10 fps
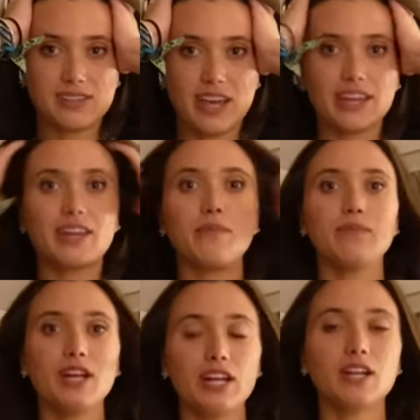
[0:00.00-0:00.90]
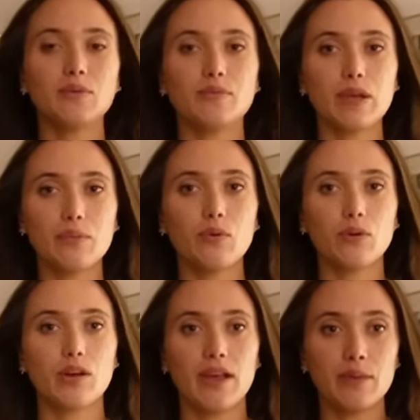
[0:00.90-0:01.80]
Like meeting
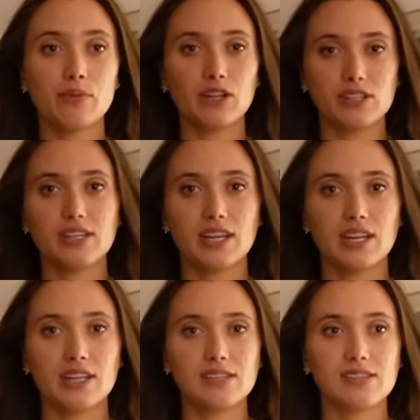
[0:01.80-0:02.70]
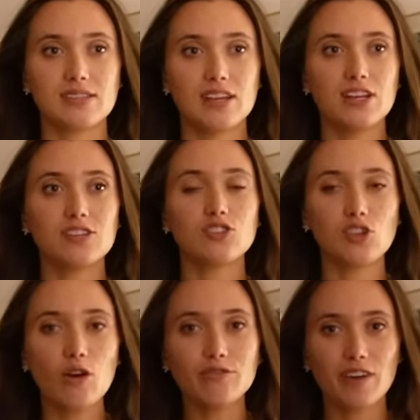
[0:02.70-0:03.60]
people in person is
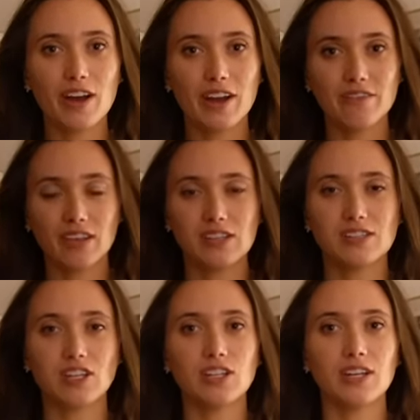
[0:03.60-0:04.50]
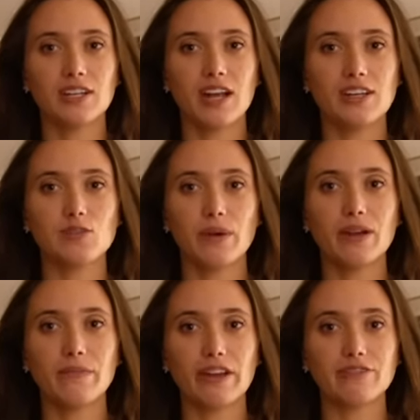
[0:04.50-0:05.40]
so fun. I feel like it's such like a nice way
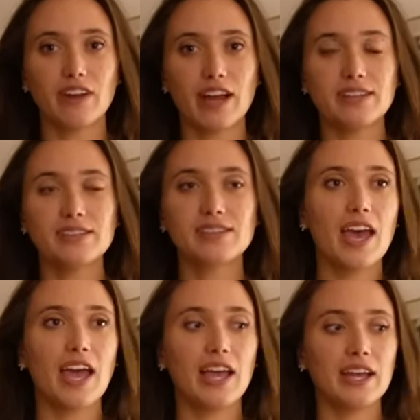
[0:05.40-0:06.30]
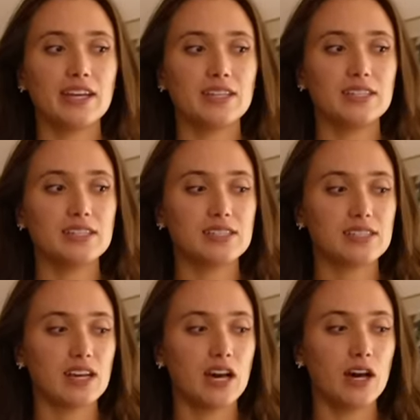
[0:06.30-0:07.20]
to make friends. And
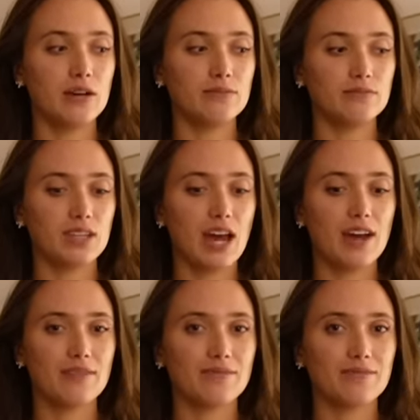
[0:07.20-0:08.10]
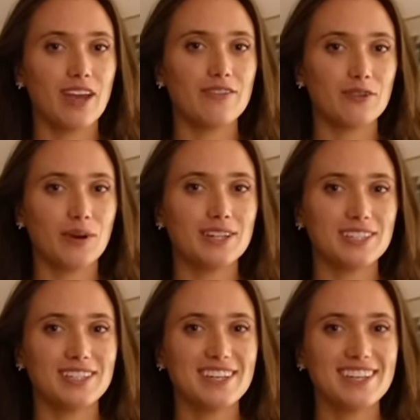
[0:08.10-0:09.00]
um, yeah, if you're
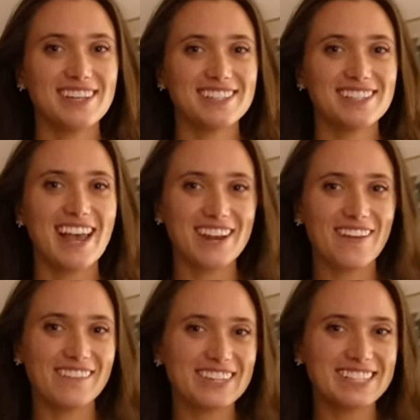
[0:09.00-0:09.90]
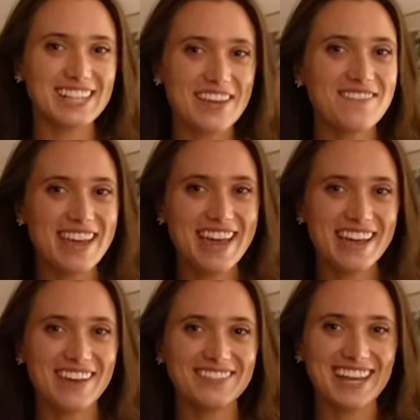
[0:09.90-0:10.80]
watching this and you ever see me,
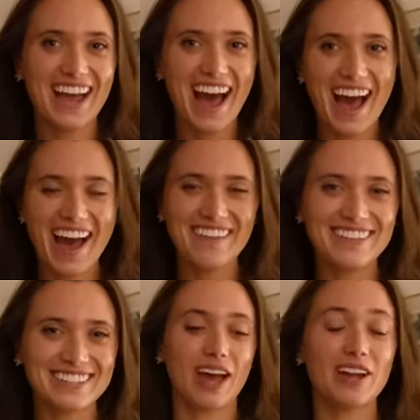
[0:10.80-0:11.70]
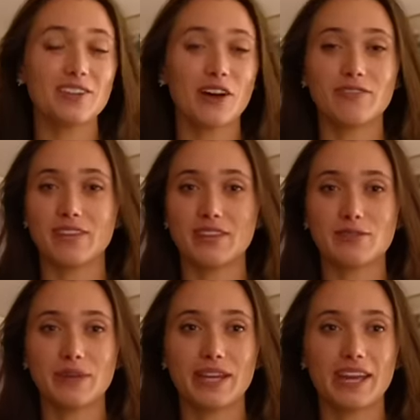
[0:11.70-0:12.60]
come say hi because I had a lot of fun
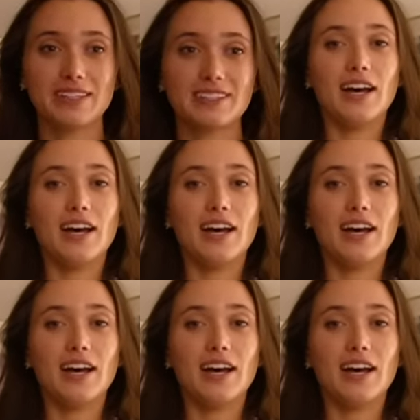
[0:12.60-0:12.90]
this weekend.